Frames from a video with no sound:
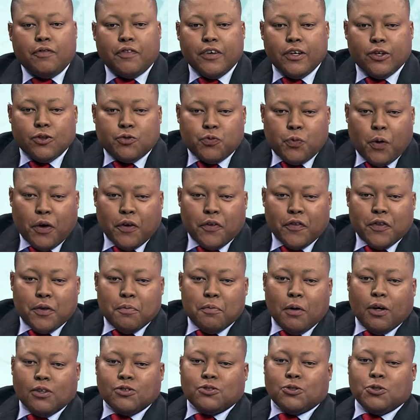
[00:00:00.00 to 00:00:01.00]
is one of the
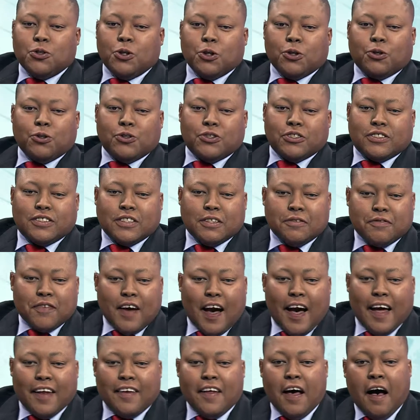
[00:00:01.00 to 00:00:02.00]
most lucrative
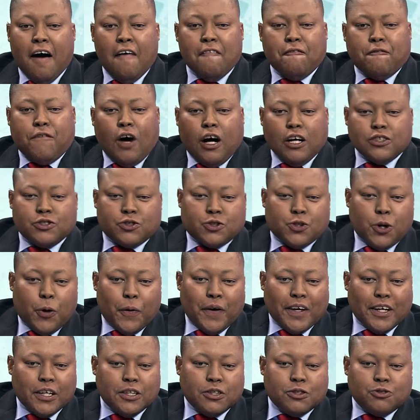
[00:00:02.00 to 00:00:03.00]
and
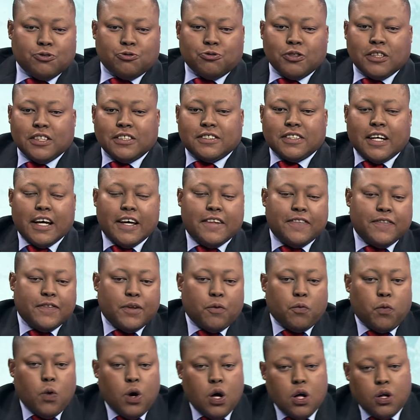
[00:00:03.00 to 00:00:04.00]
fast-growing industries in the
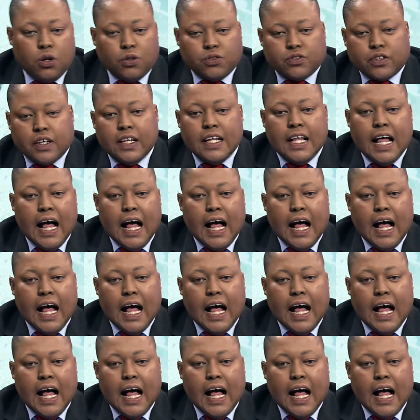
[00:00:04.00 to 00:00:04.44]
world.